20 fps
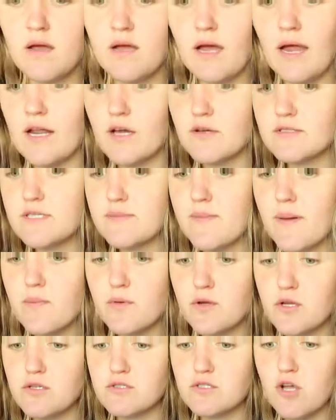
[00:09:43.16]
I know some
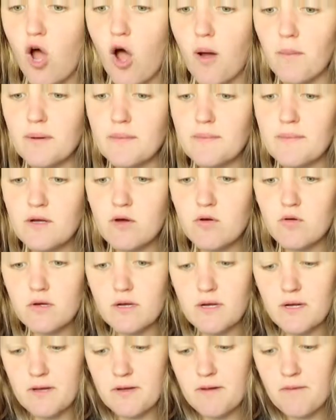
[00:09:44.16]
people use almond milk,
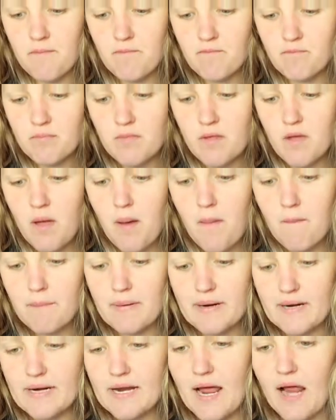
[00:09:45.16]

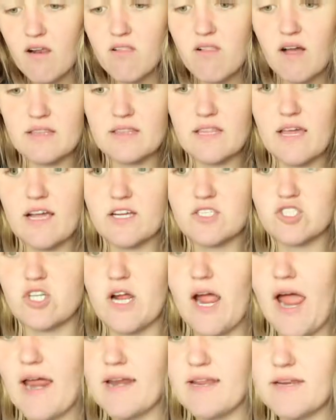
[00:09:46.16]
but I don't like the extra
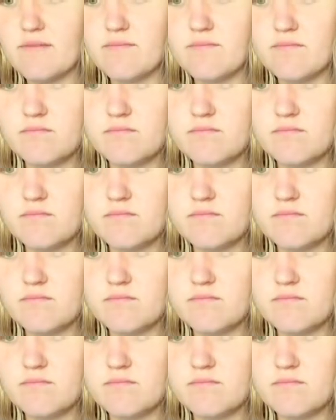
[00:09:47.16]
added